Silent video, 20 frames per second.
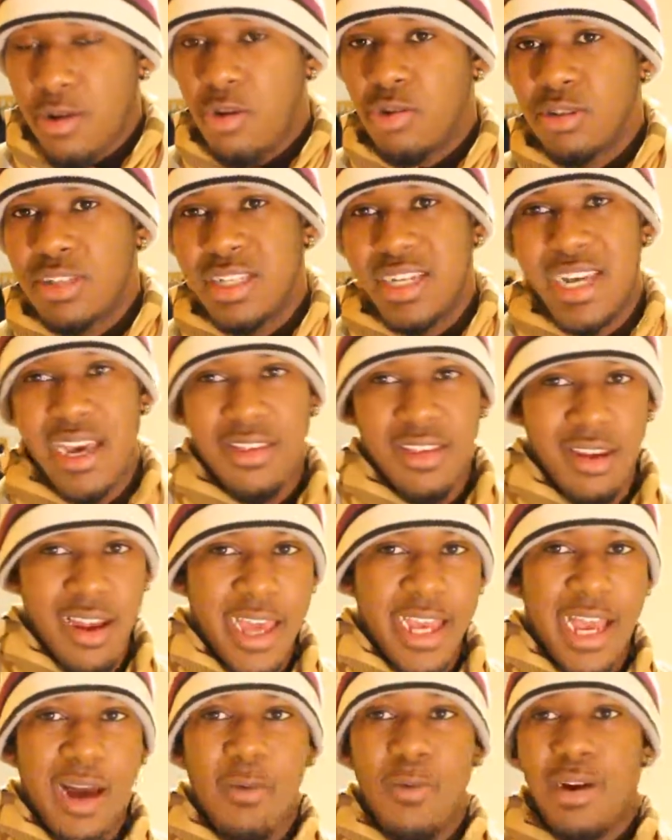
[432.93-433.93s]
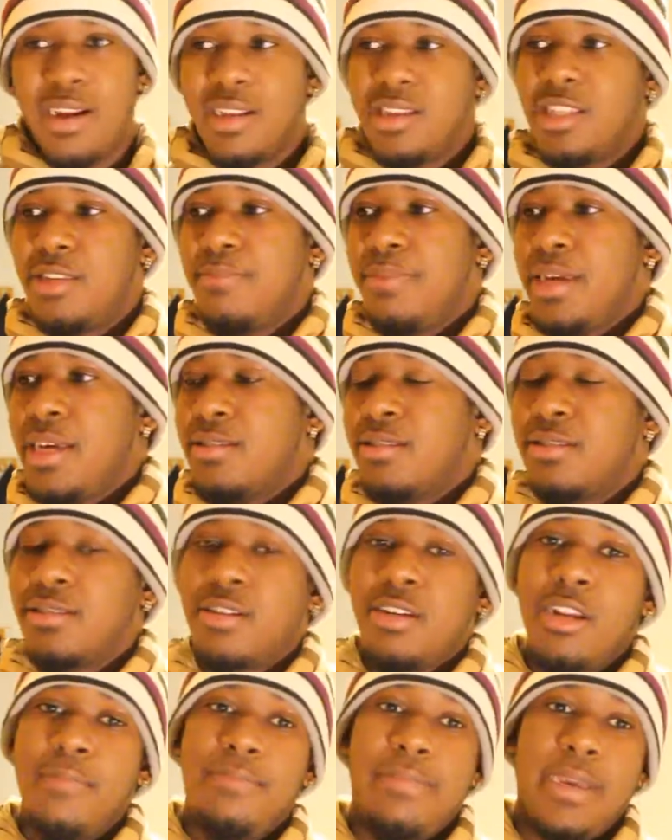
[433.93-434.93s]
all together like I wanted it to be, it's just
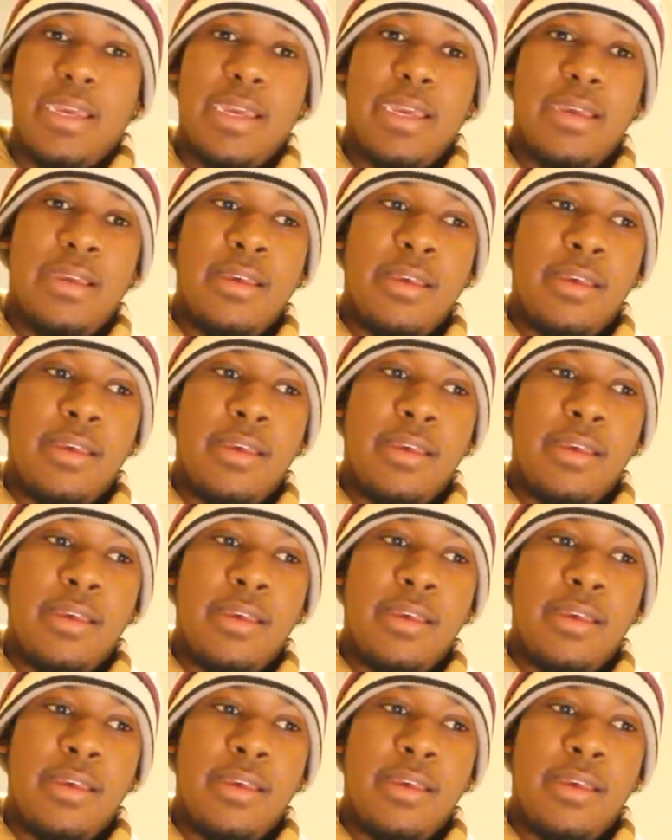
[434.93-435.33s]
going to be